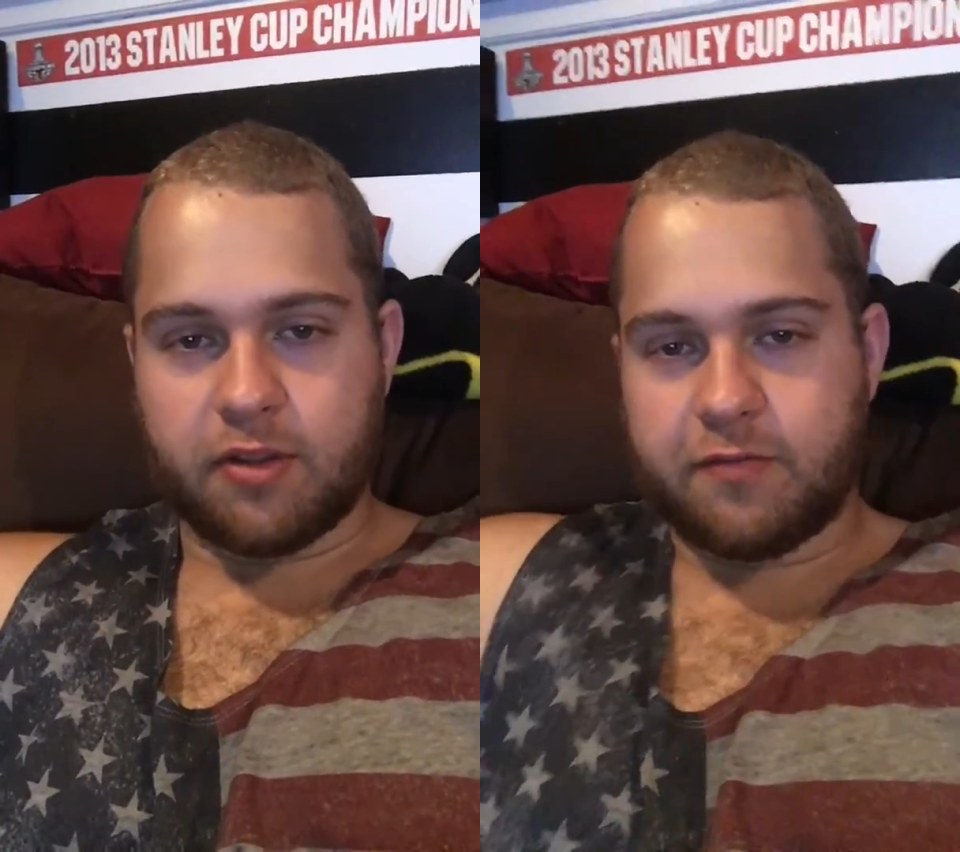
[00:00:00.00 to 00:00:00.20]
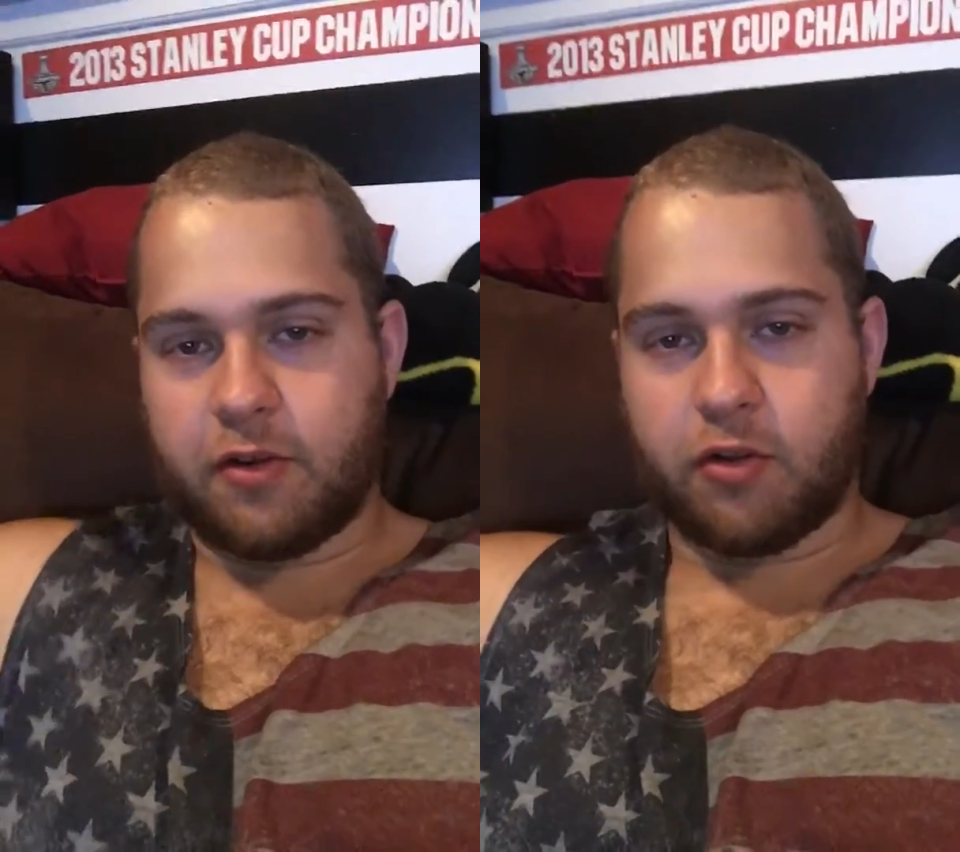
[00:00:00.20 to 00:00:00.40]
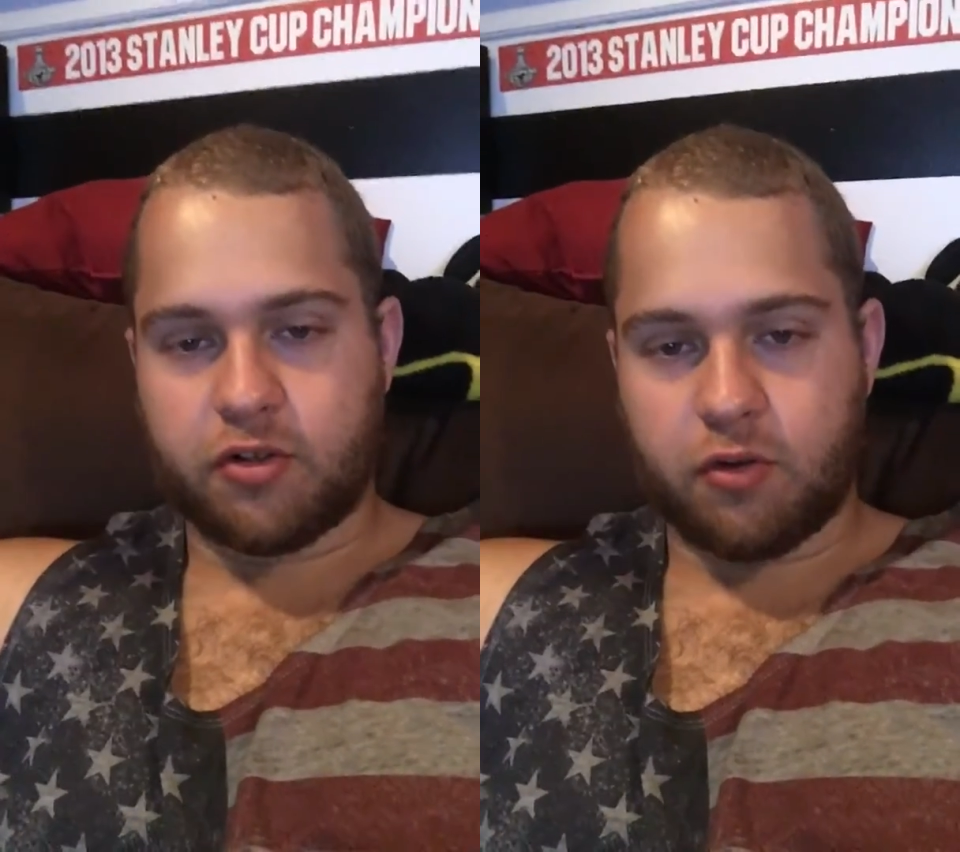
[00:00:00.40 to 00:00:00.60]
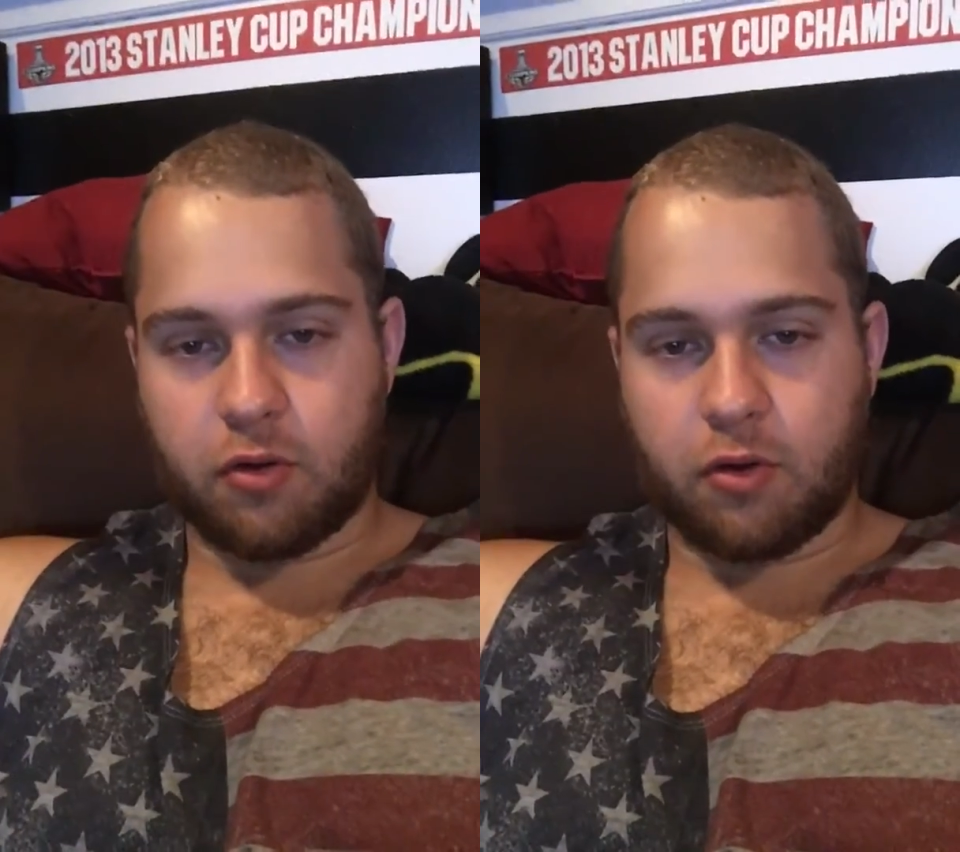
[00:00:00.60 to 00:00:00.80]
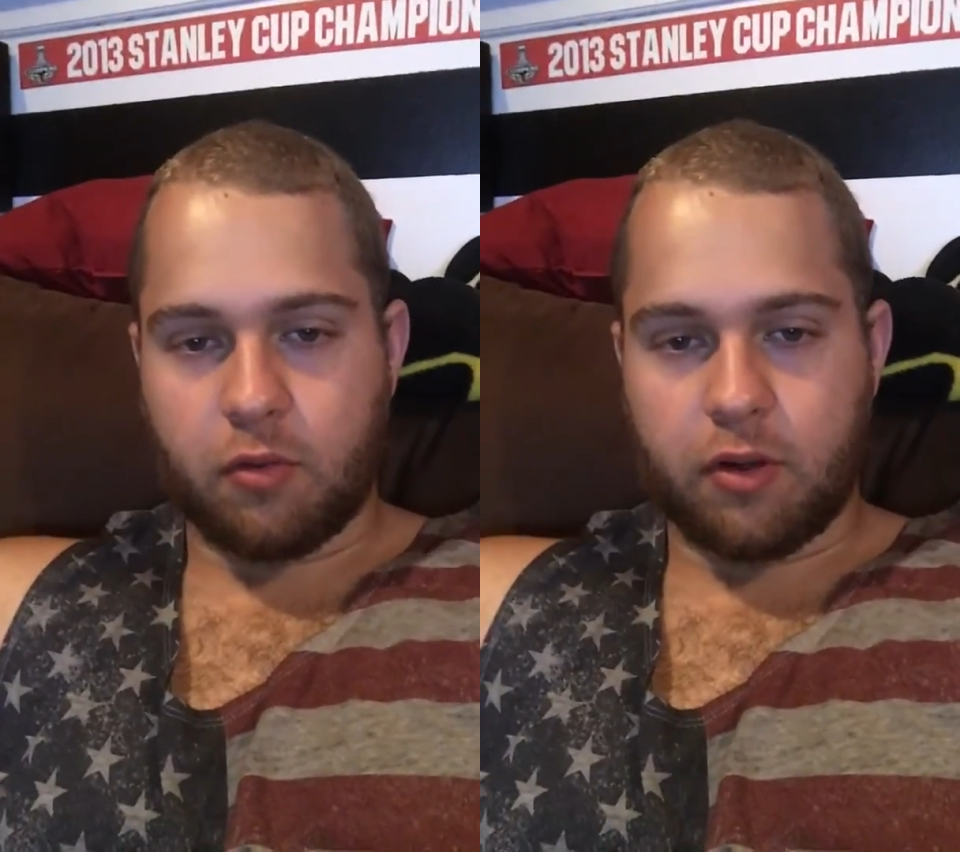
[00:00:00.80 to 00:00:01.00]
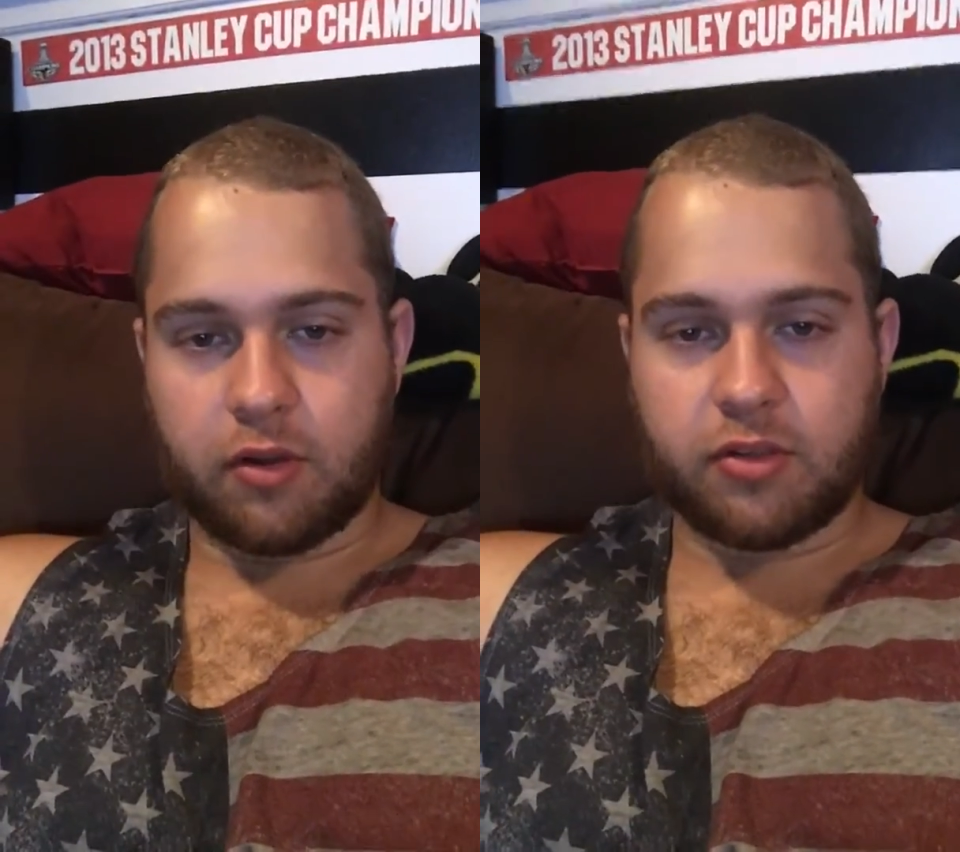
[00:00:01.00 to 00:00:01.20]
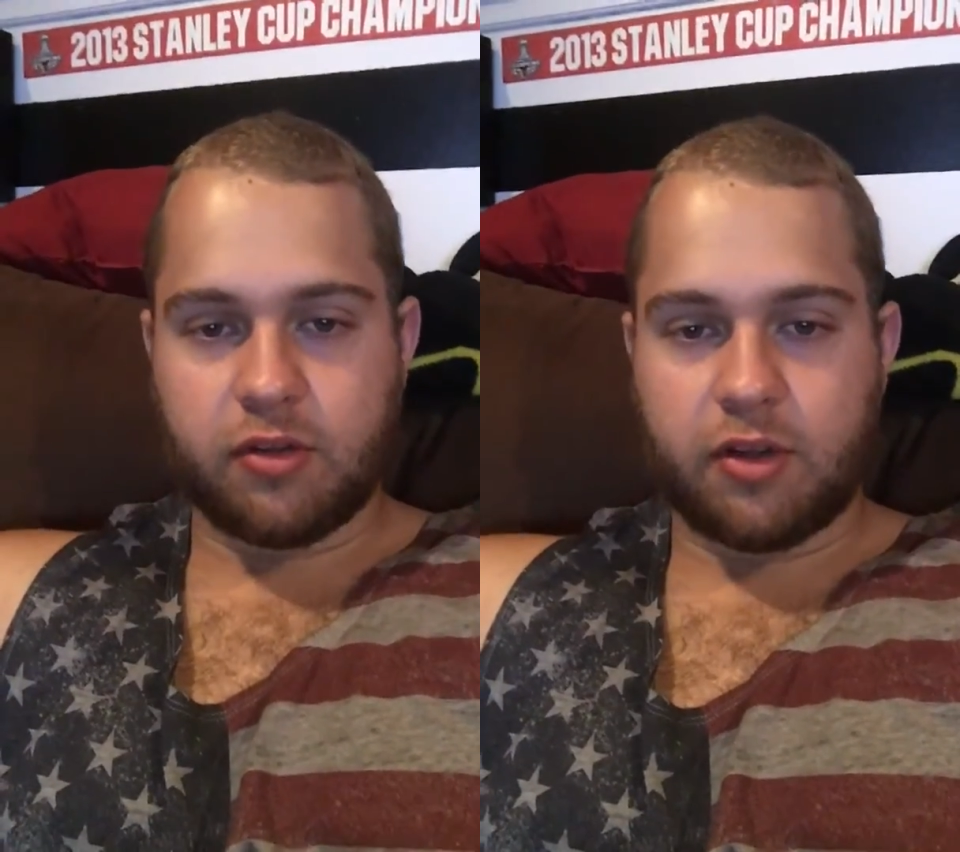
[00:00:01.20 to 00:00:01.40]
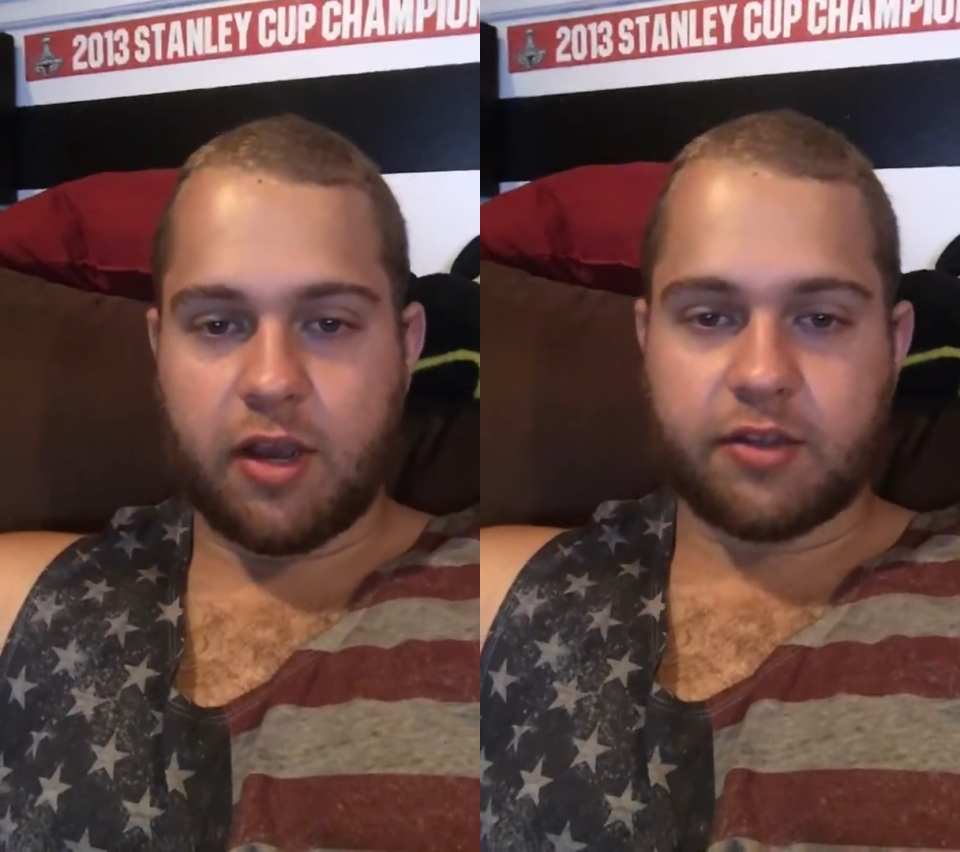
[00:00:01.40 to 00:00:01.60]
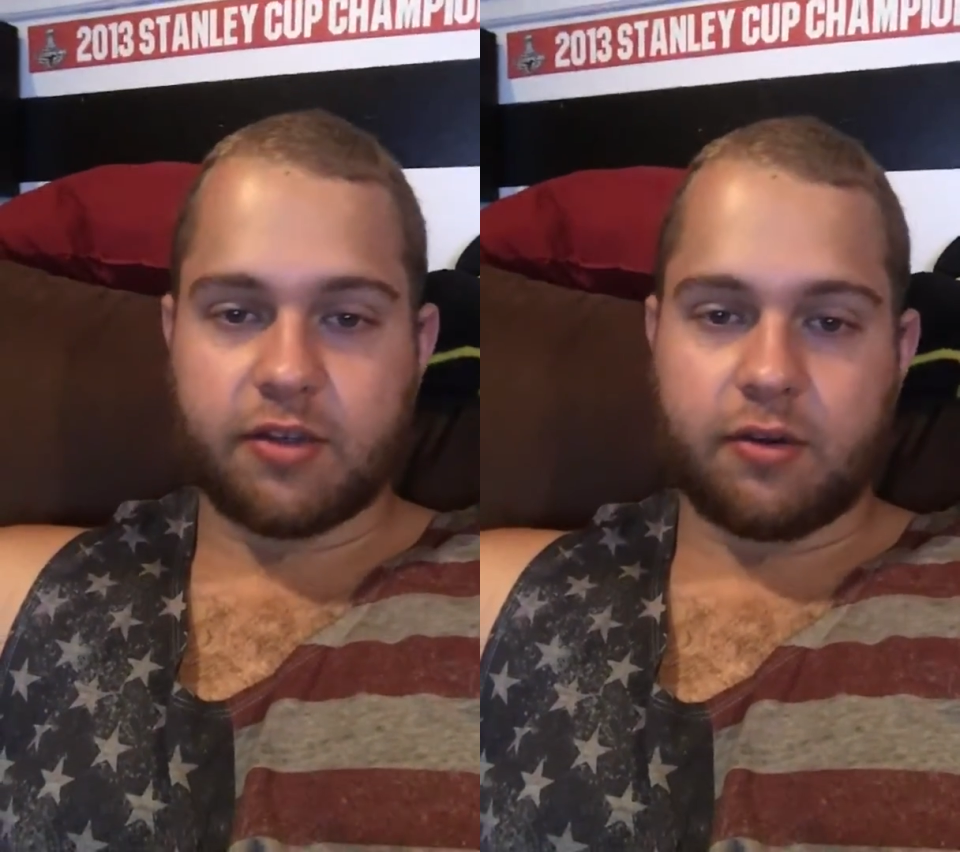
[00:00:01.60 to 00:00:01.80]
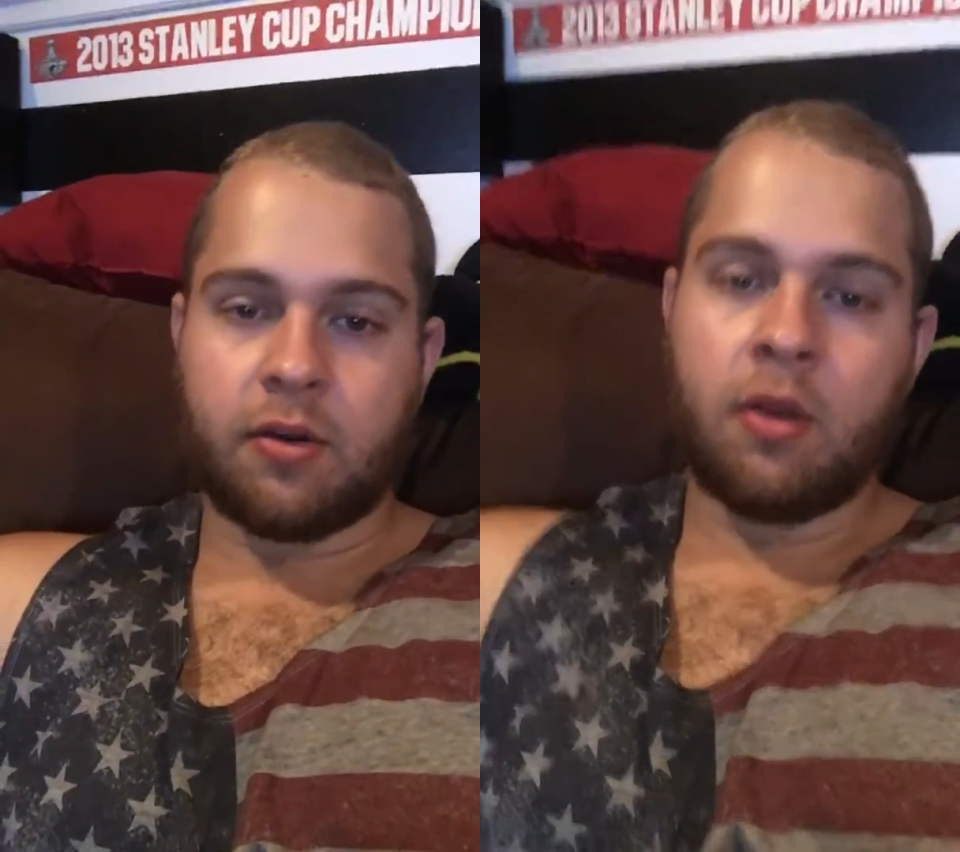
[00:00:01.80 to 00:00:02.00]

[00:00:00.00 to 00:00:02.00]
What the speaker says: this video short and quick so you guys can